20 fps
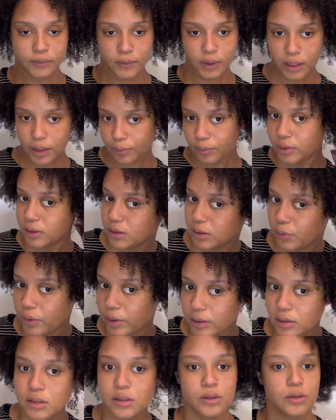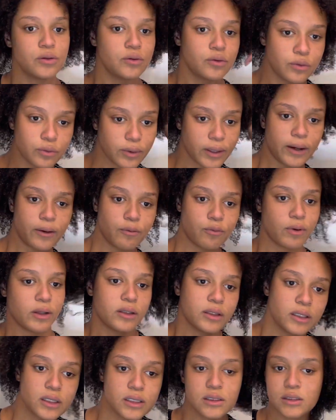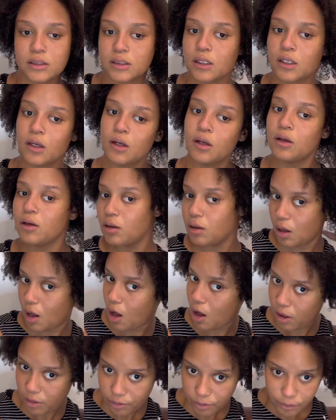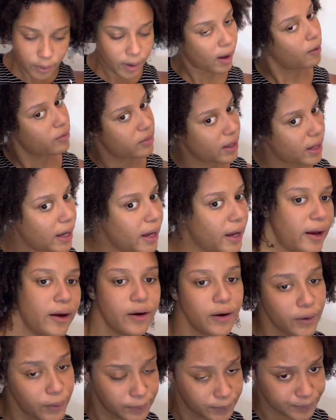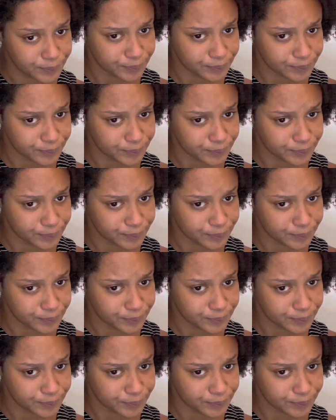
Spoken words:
And we're just going to run this all throughout the hair.